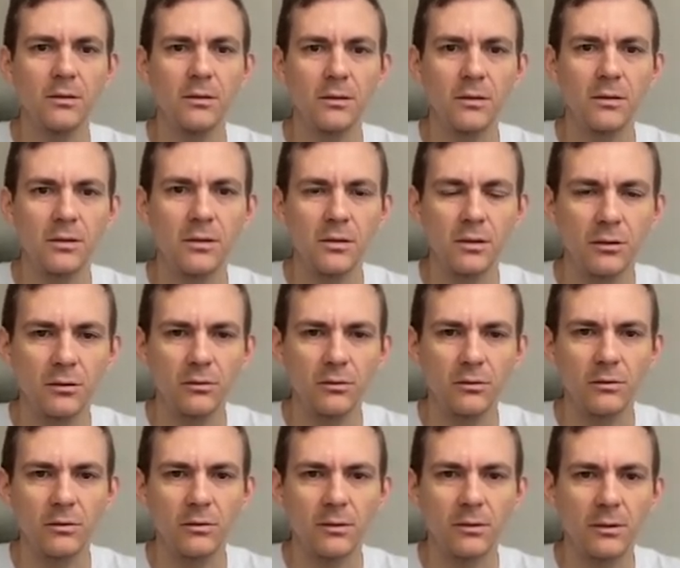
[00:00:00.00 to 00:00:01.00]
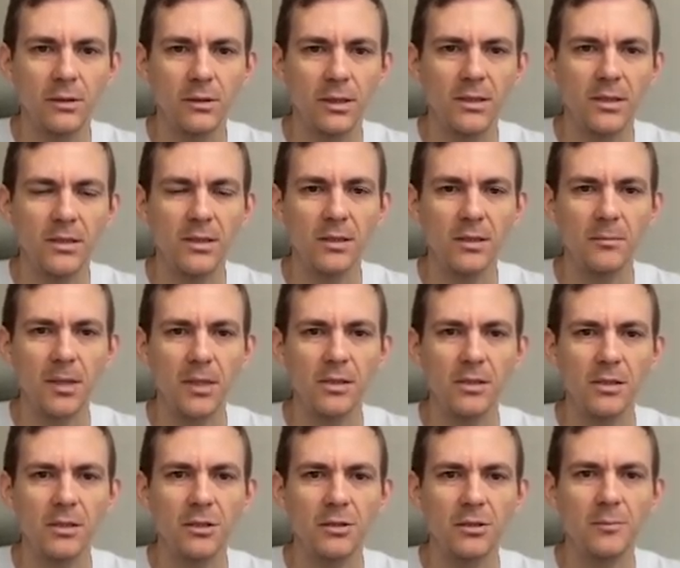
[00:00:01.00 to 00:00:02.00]
so let's say
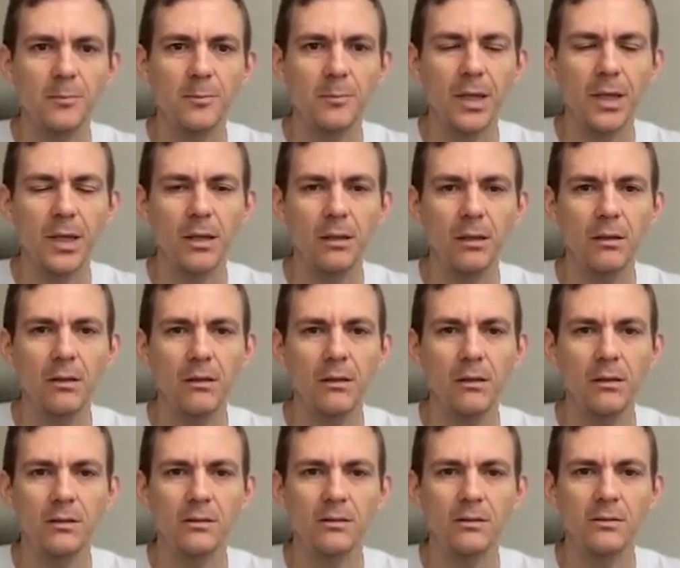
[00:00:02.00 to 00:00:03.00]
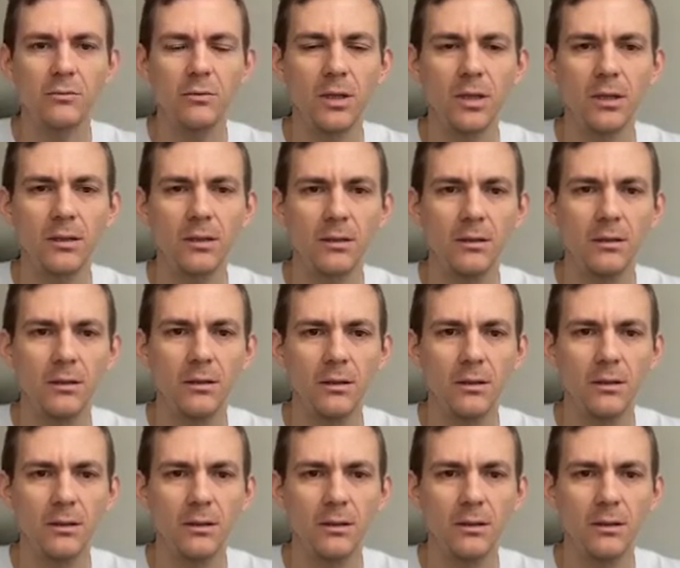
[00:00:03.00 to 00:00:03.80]
message ping is one